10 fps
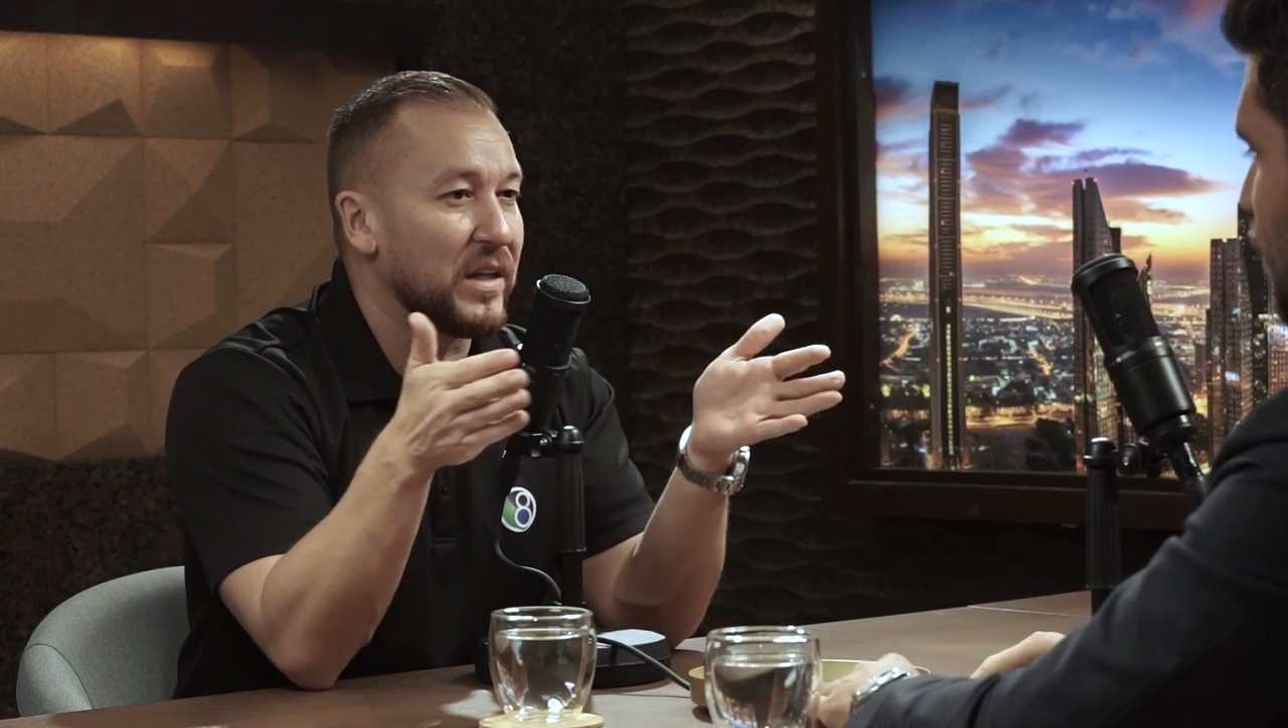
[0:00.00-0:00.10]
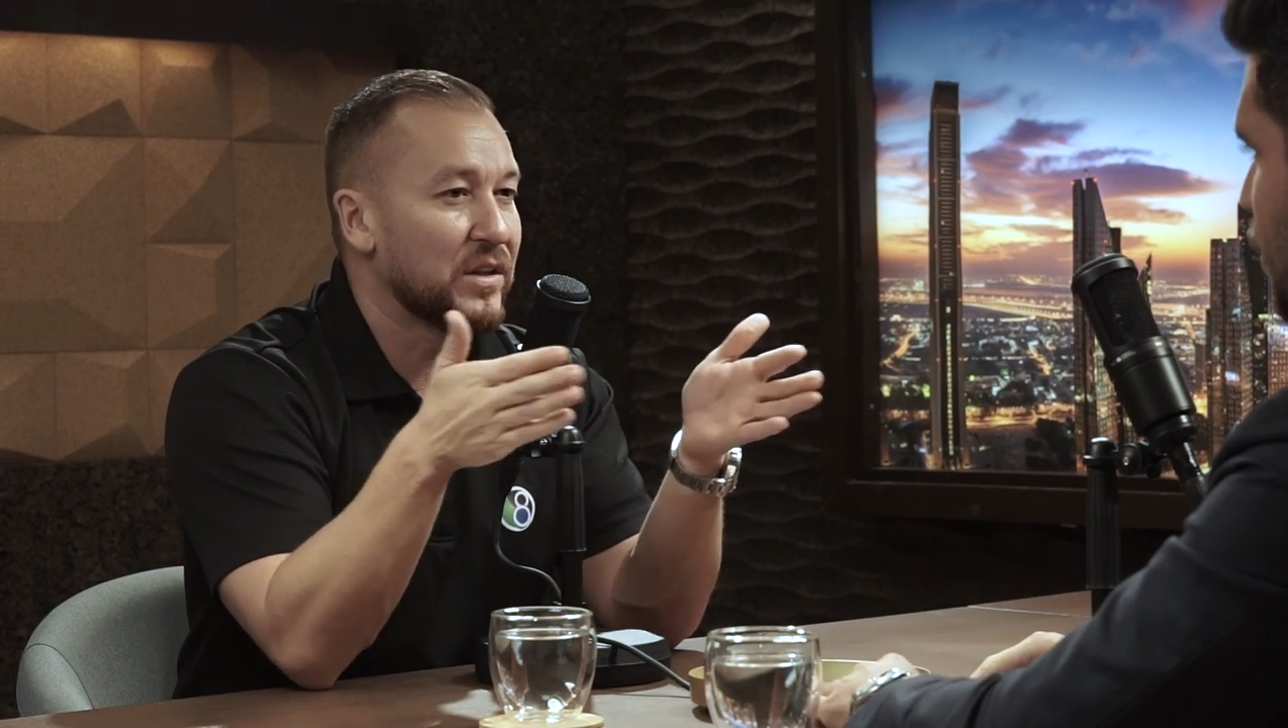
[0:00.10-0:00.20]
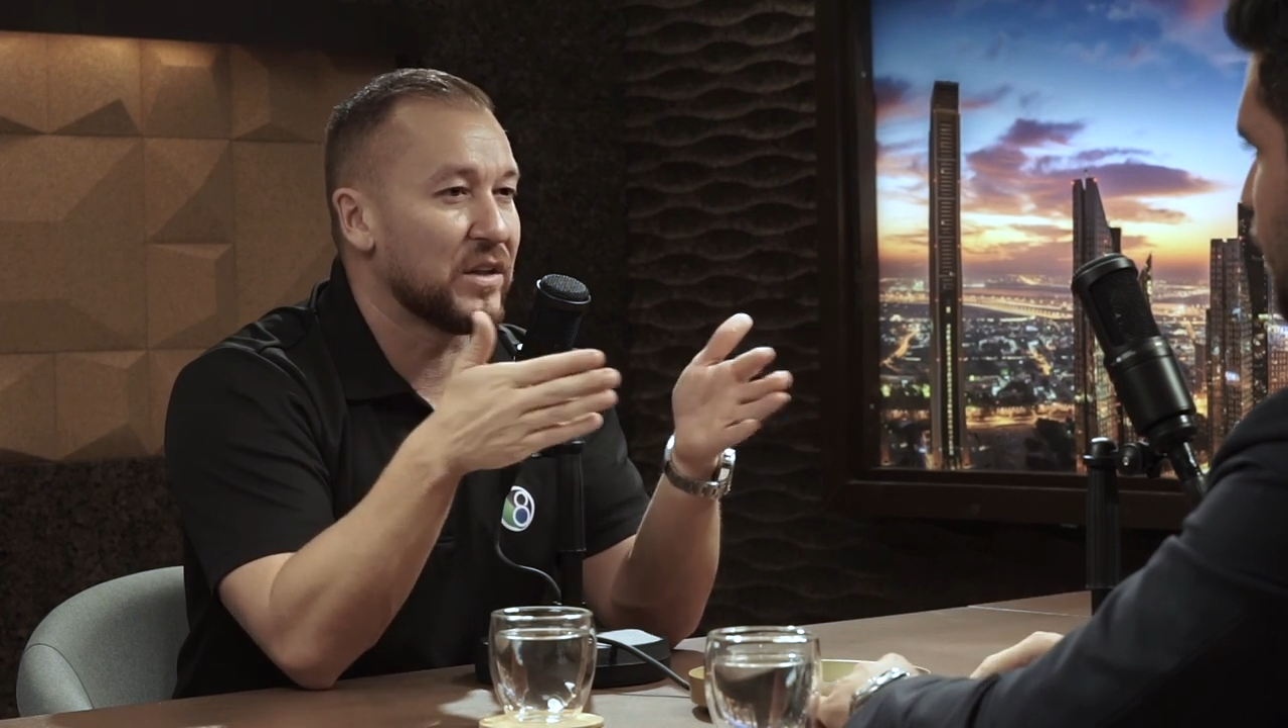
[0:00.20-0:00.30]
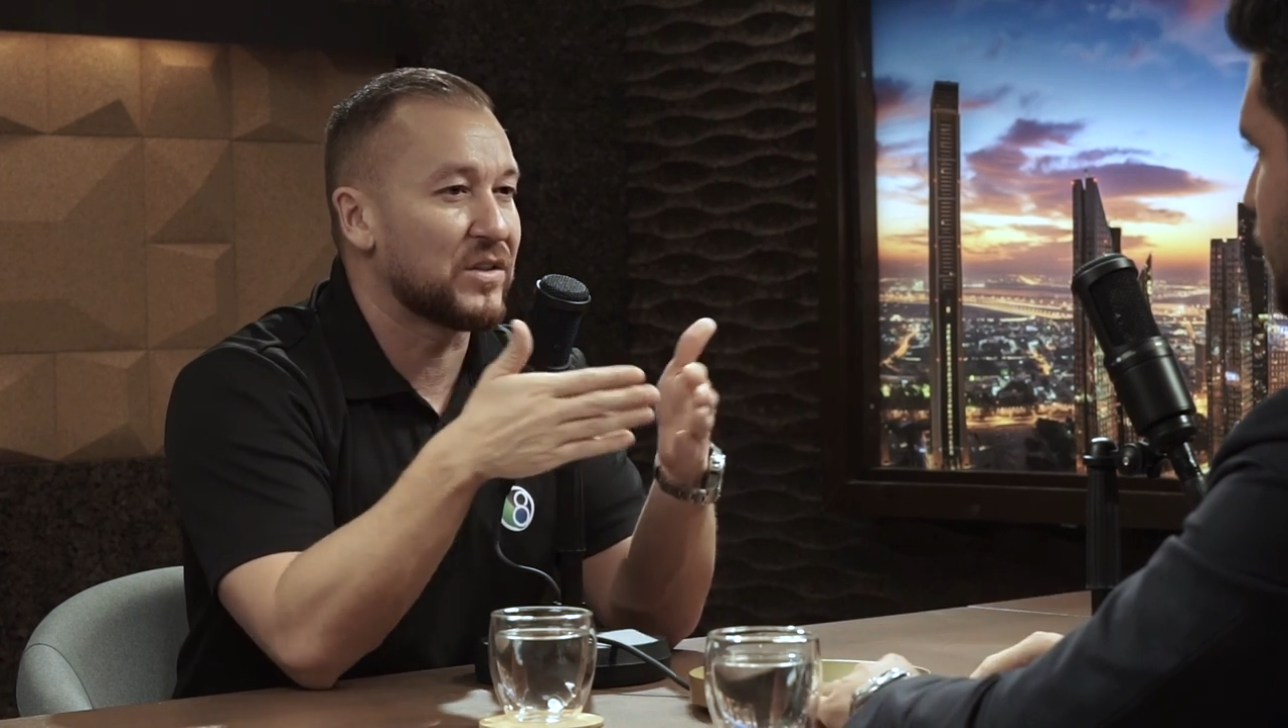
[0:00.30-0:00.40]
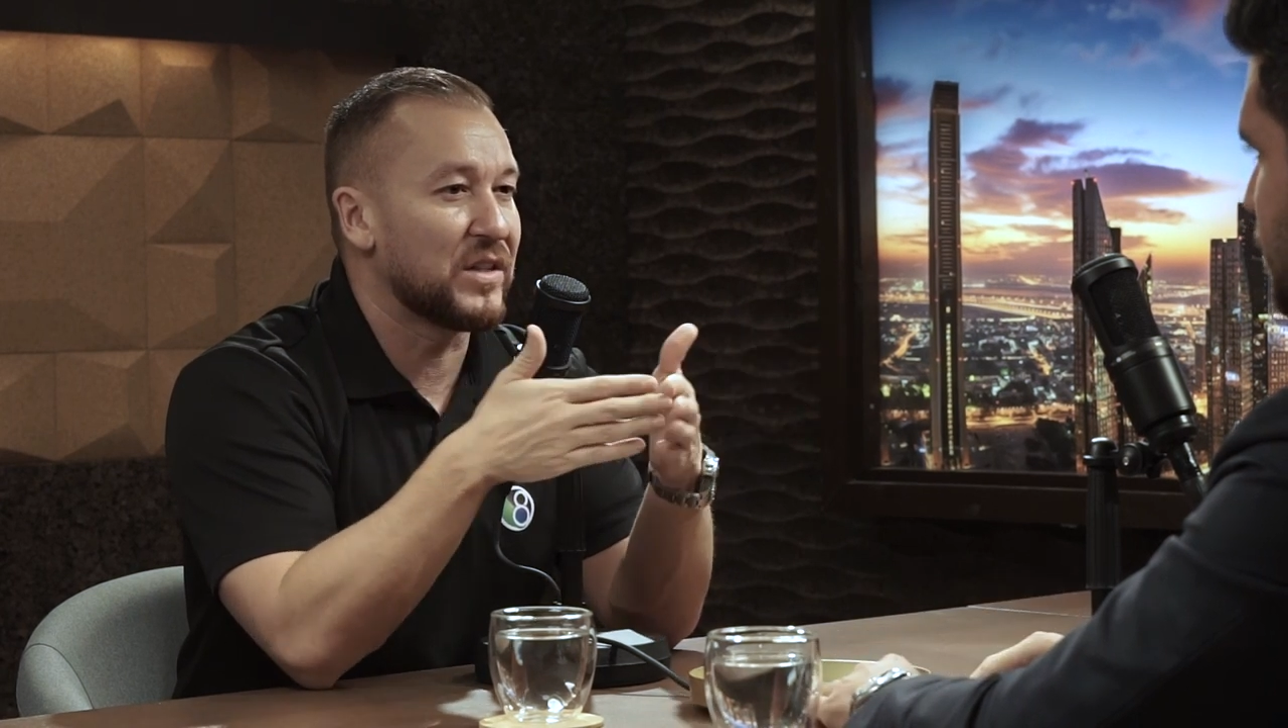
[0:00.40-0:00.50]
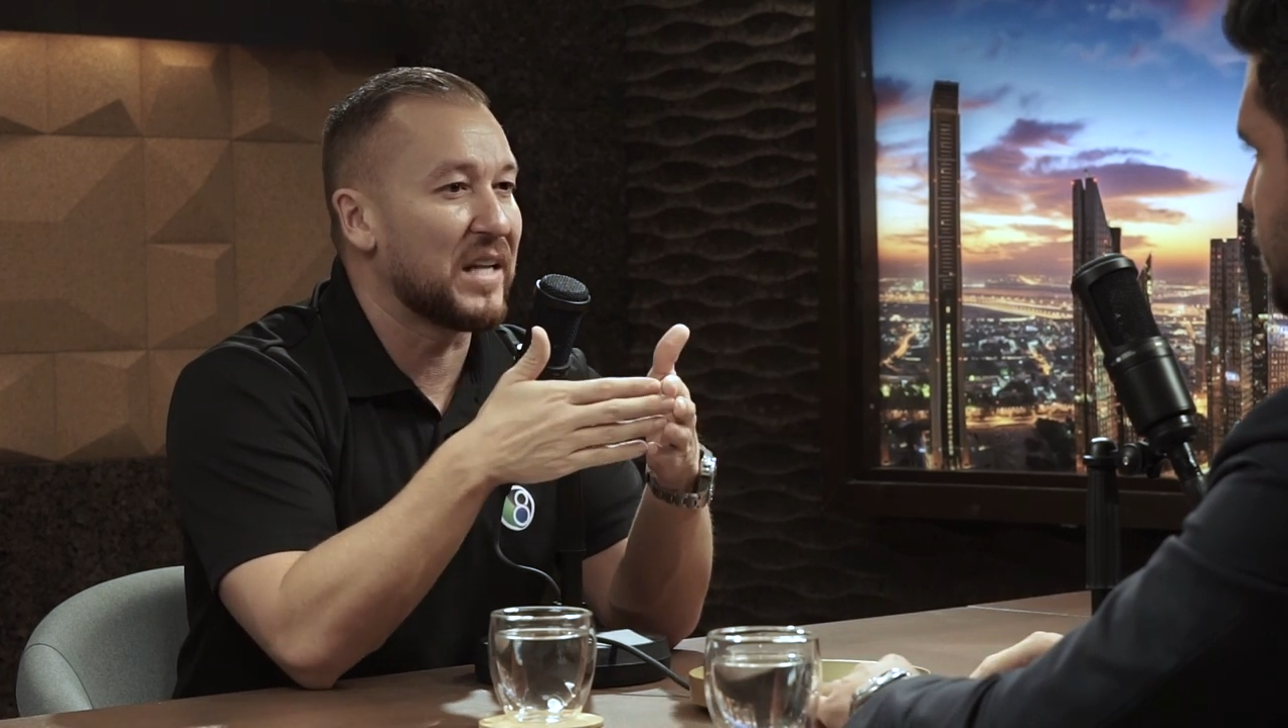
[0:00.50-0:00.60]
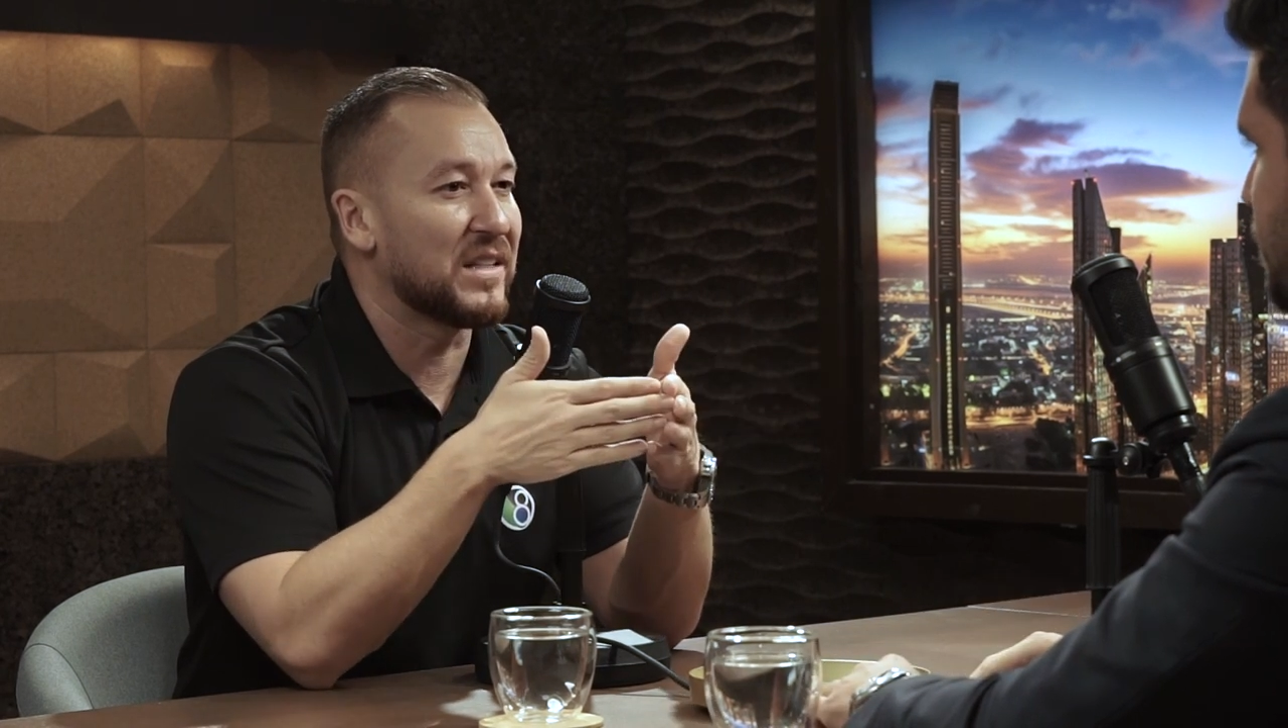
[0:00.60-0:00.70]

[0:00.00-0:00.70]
And it's not